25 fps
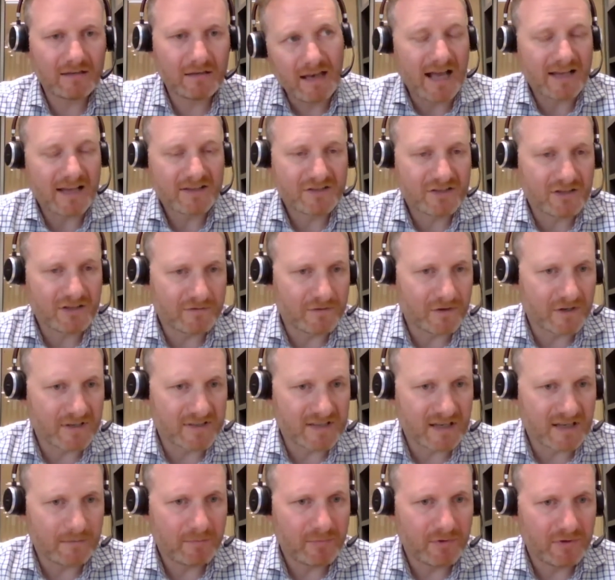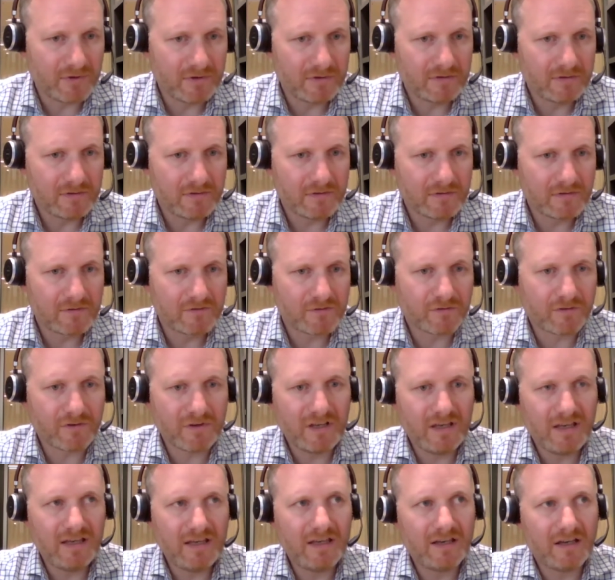Last year, for example,
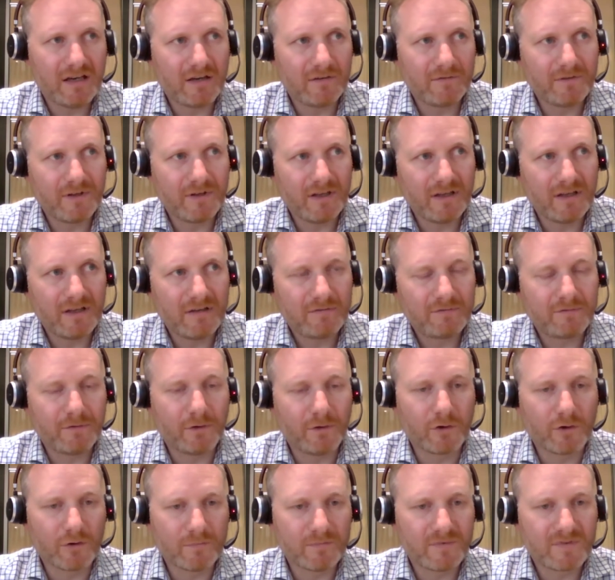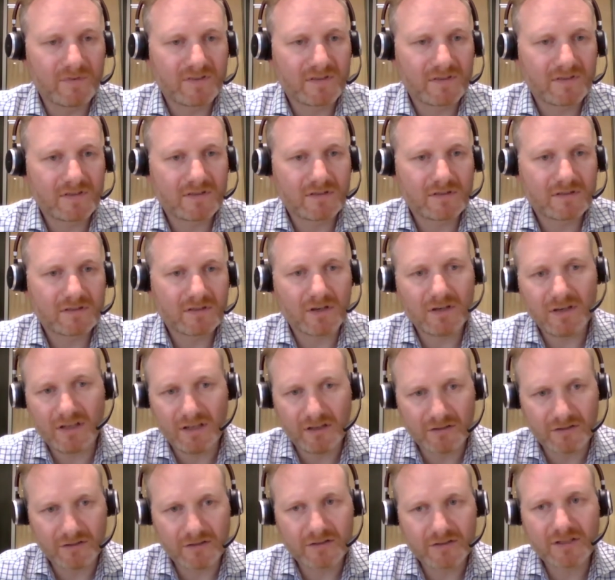3 of the Forbes
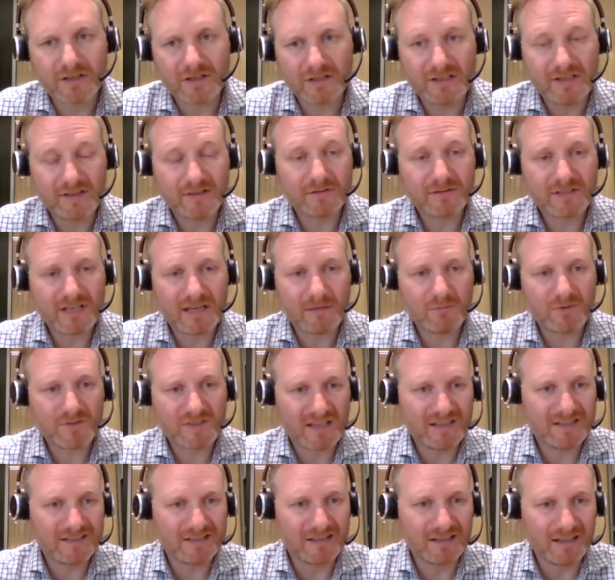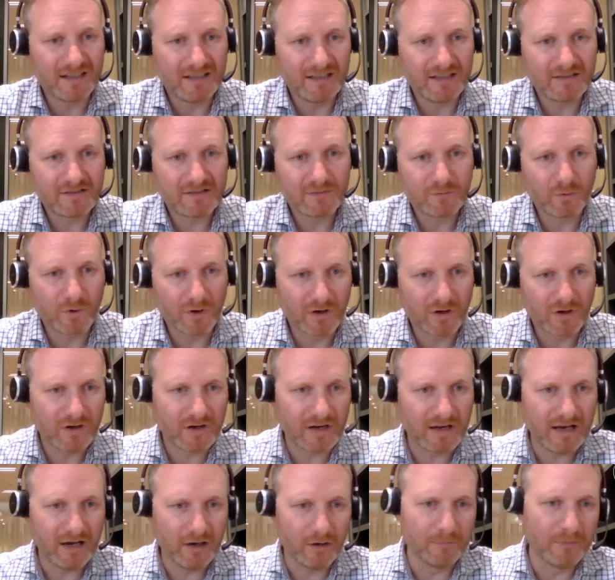30 under 30, so 10% in Ireland, were
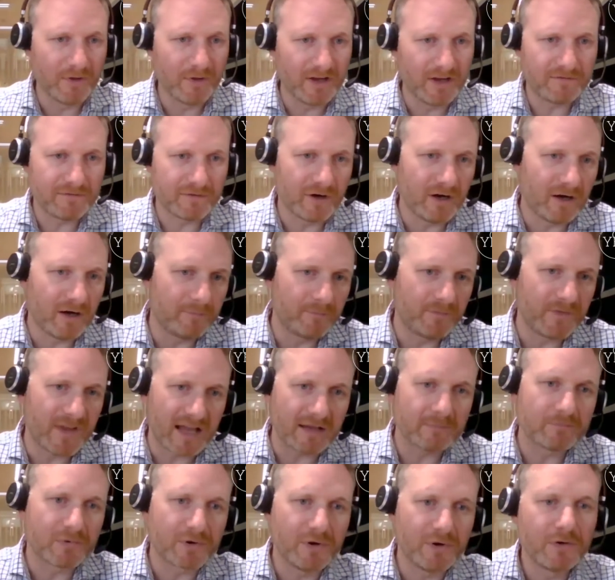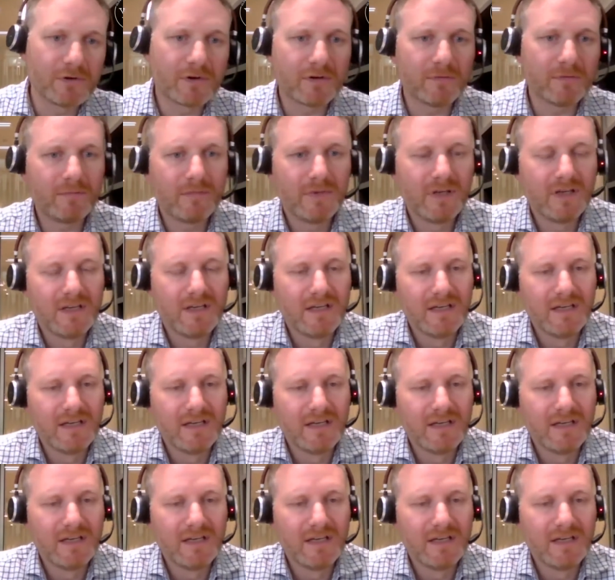alumni from that program.